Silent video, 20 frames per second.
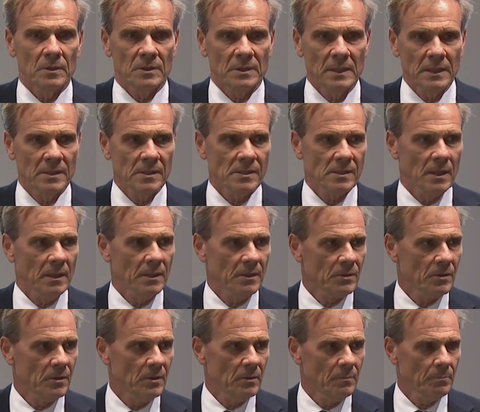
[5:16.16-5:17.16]
City
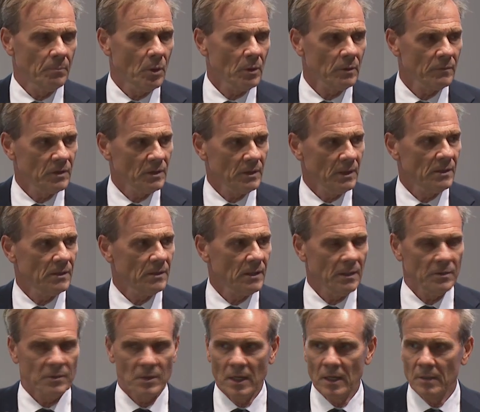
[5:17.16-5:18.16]
center, part of the city
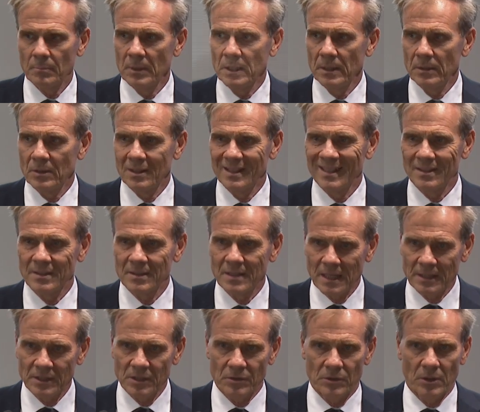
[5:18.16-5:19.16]
center had been an
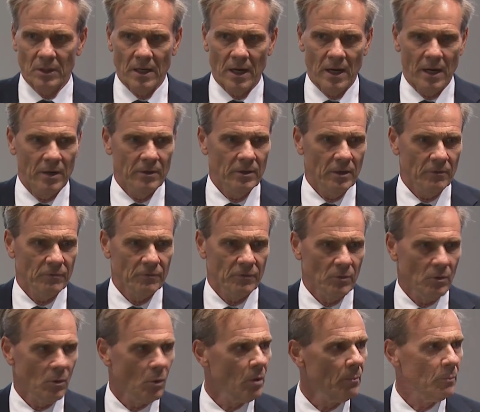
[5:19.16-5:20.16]
industrial area
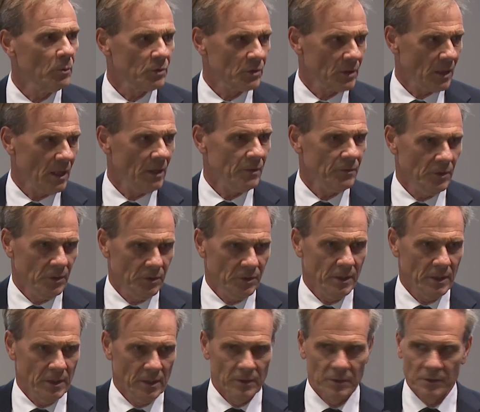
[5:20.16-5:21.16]
for almost 100
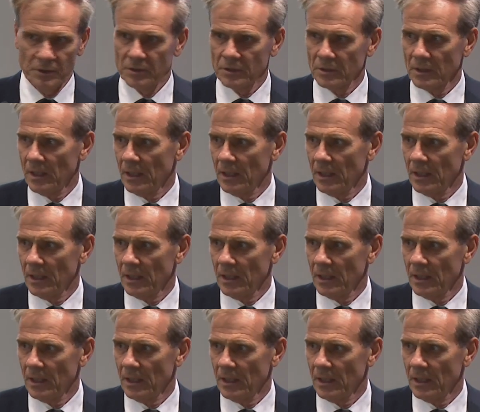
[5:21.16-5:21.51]
years.